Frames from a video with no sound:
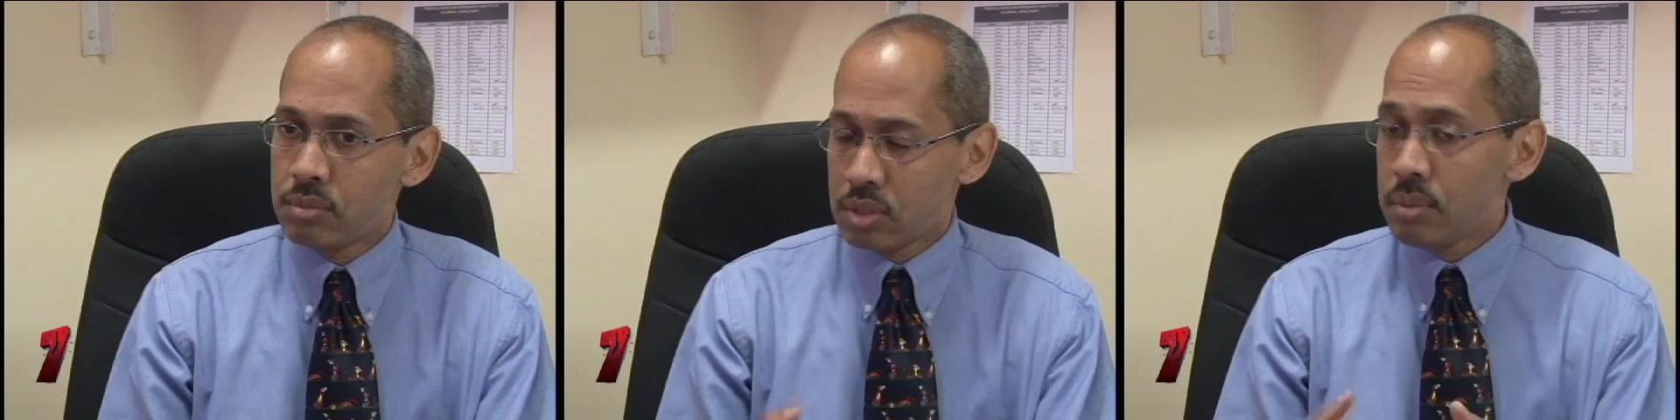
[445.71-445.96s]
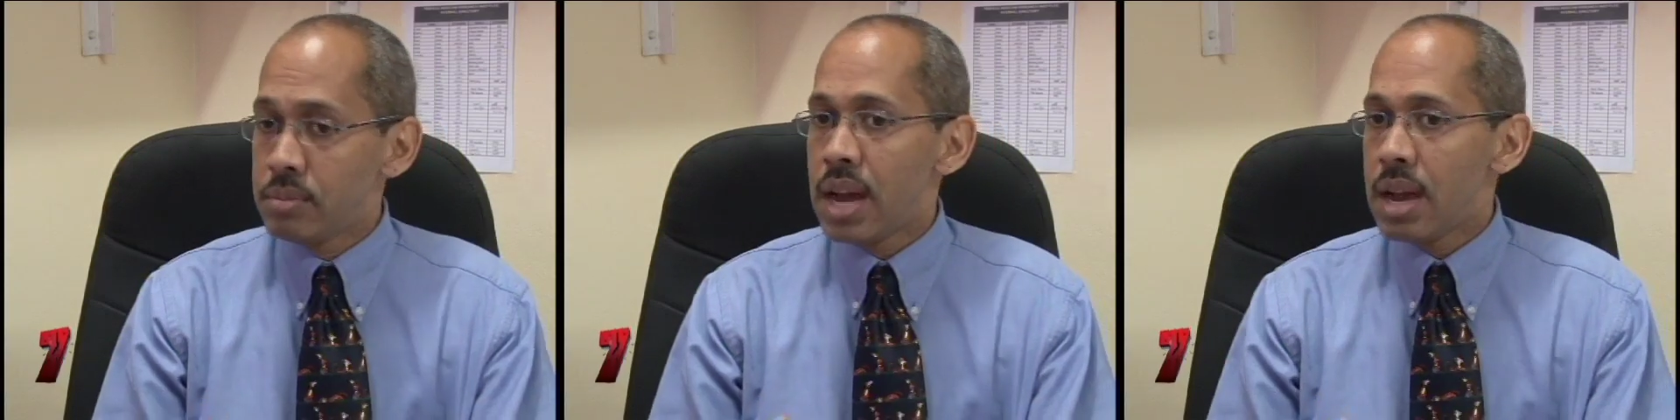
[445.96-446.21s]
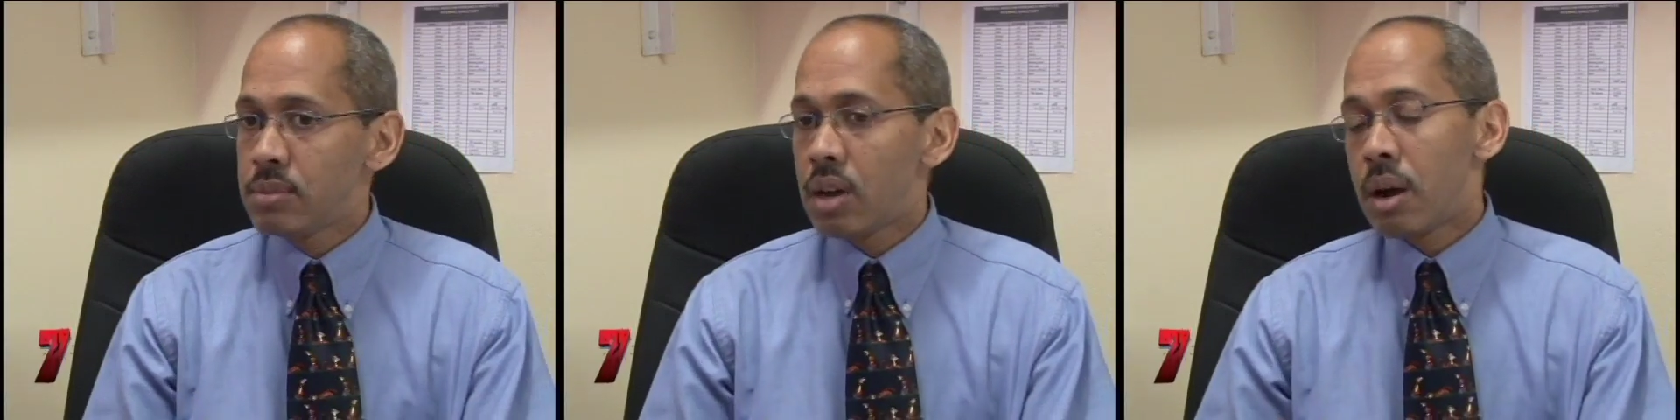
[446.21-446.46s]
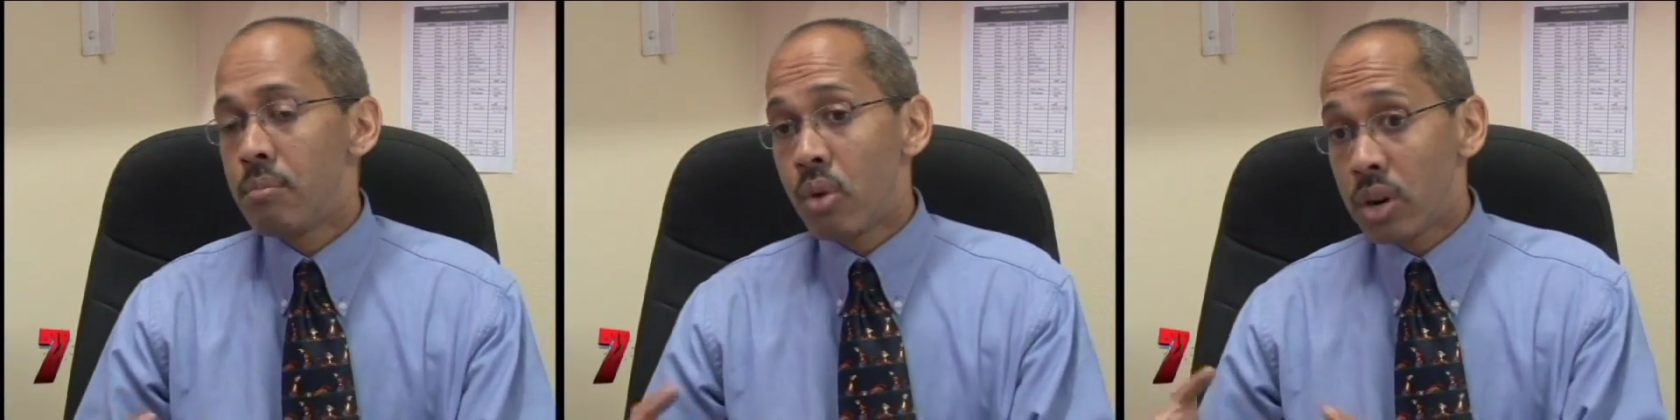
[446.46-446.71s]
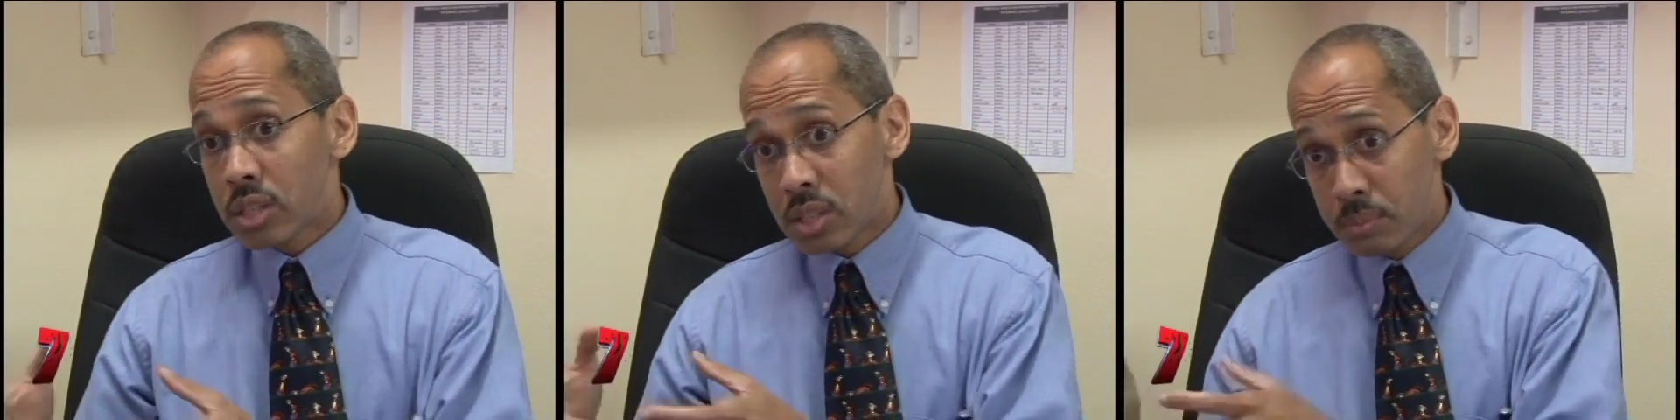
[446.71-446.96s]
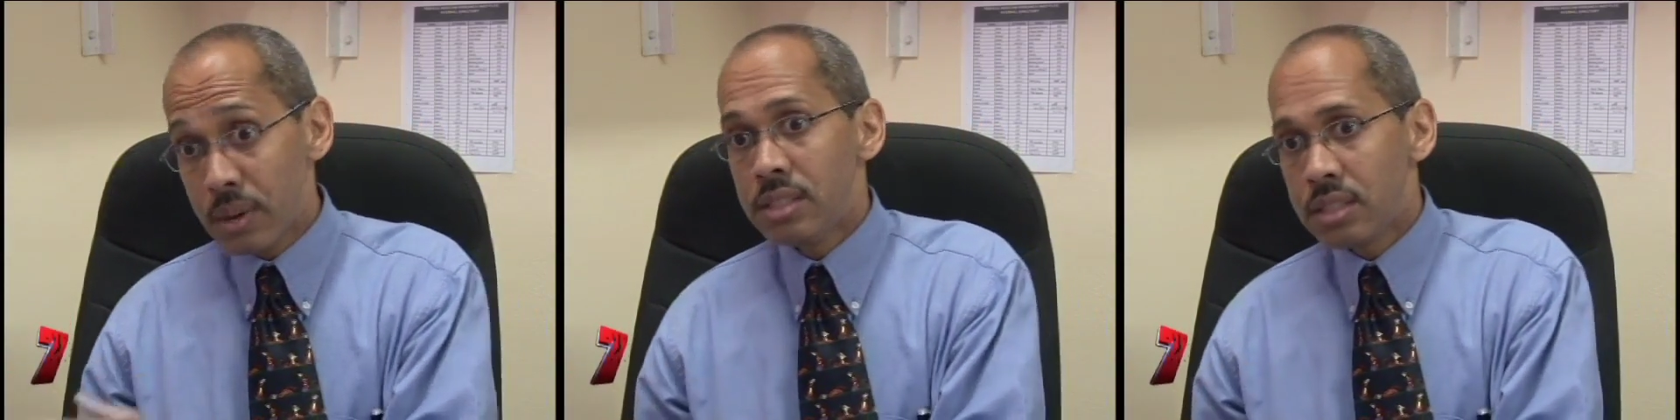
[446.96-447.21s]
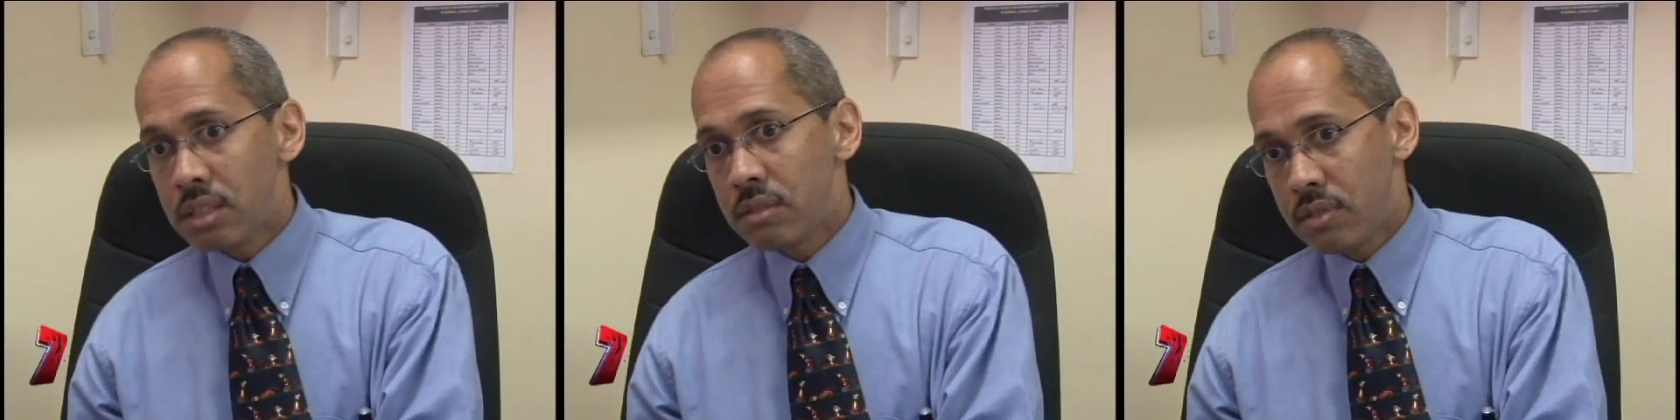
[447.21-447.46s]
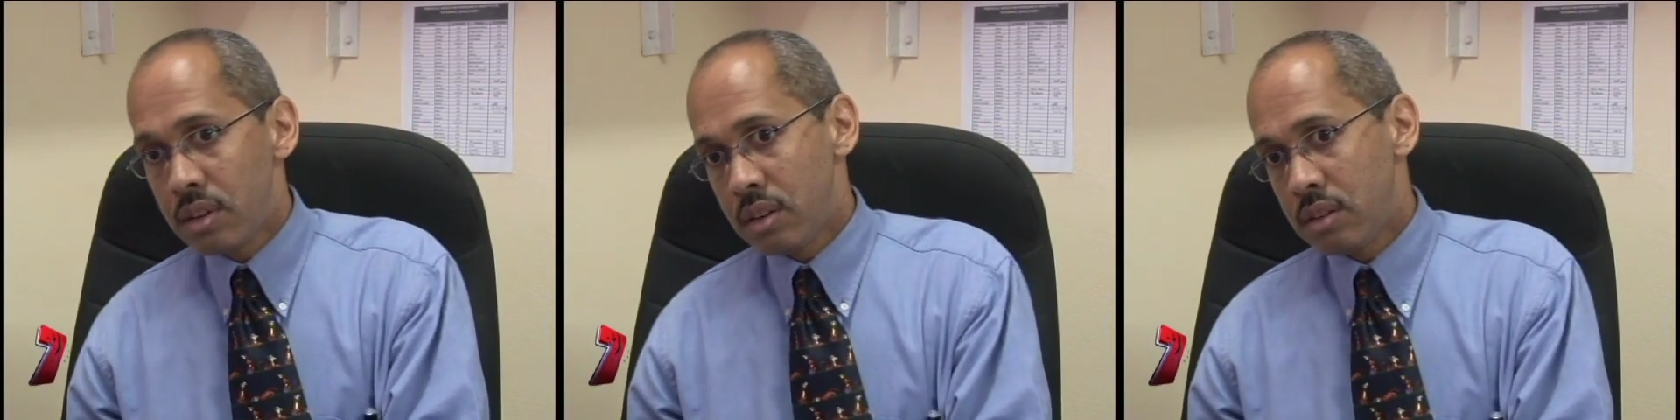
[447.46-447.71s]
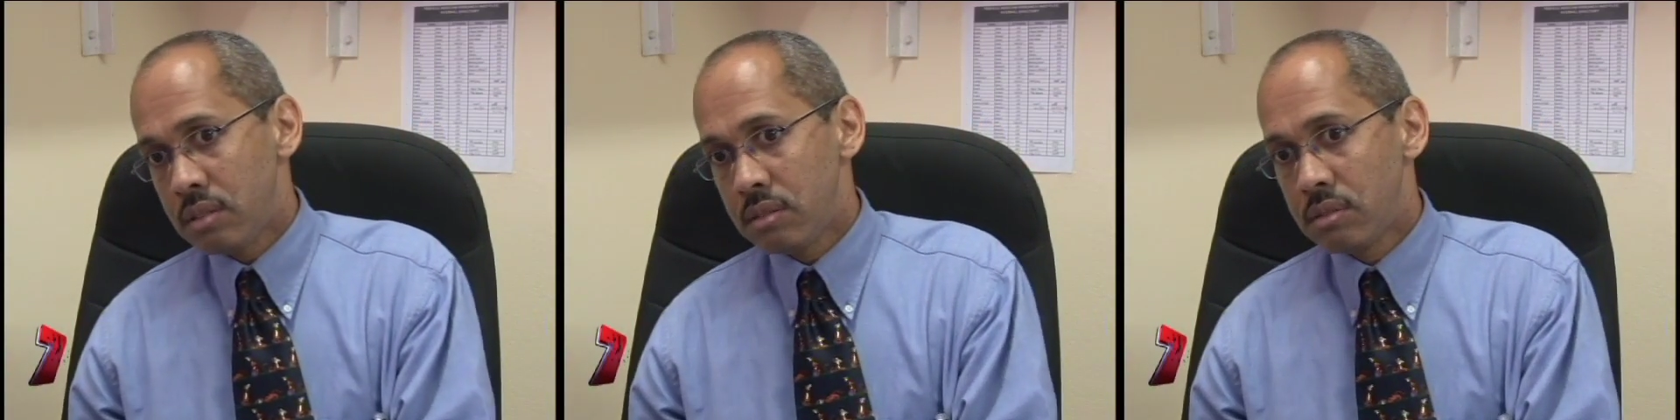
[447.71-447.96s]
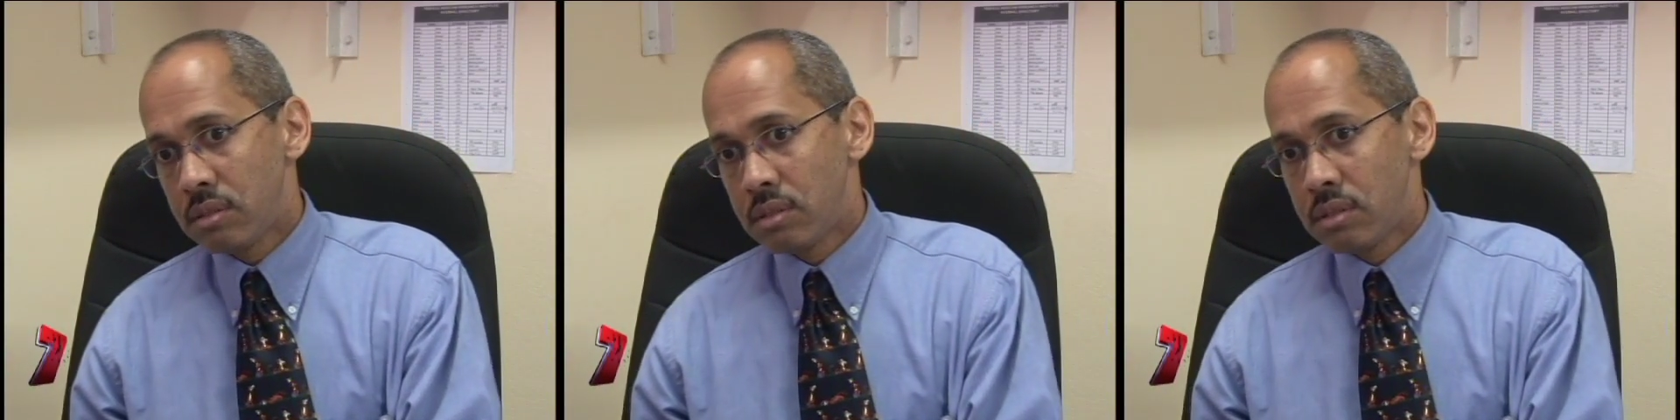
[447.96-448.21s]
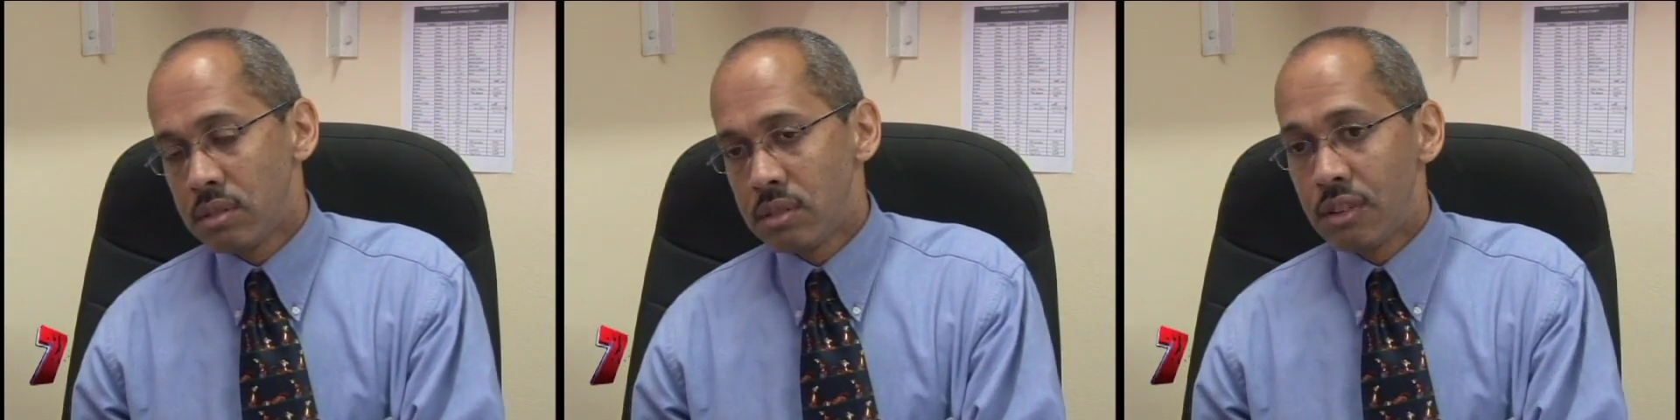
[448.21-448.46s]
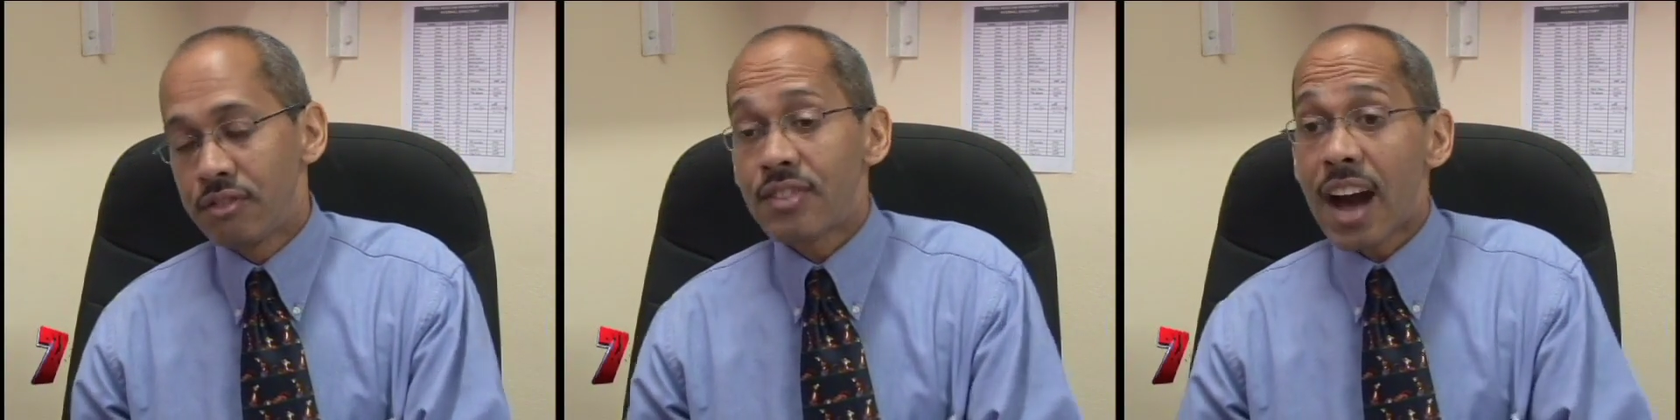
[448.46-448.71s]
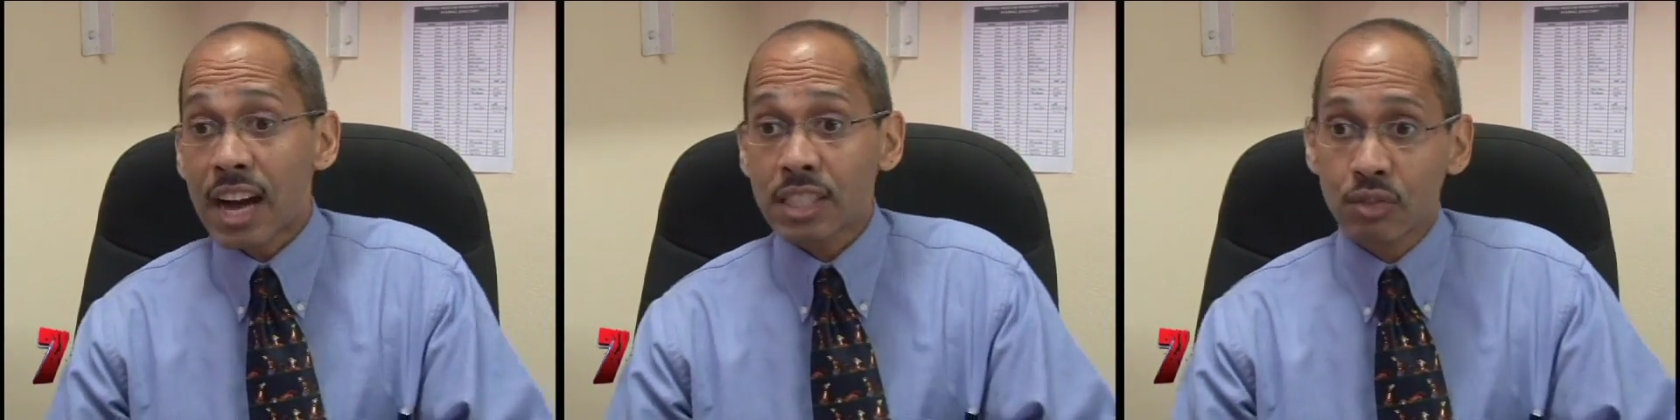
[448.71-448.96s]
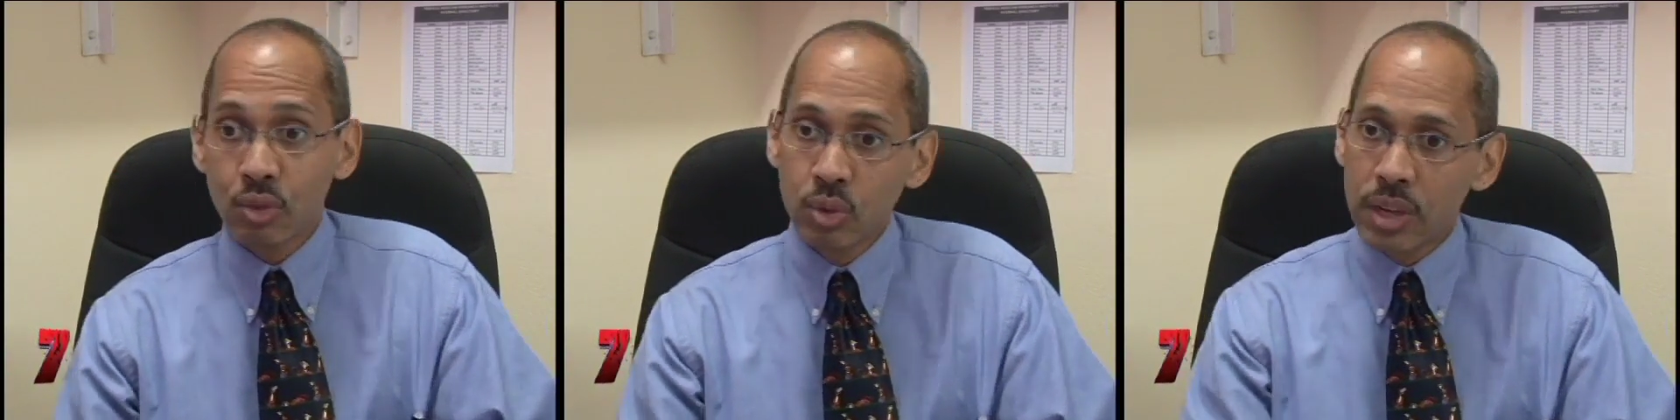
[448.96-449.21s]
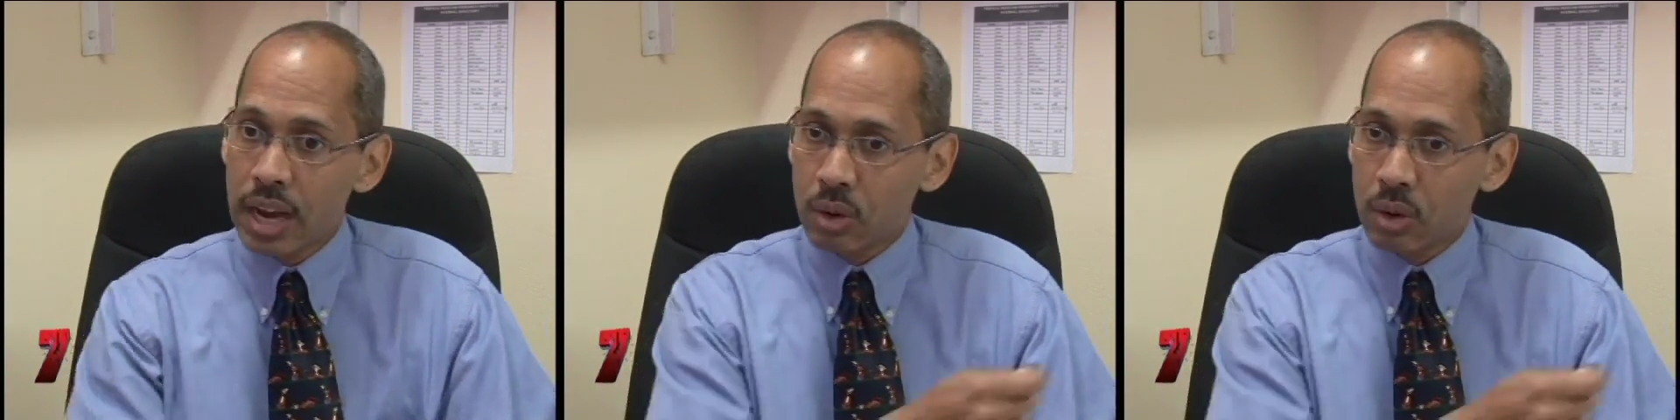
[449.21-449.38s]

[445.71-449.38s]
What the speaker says: sometimes are more expensive than the fast food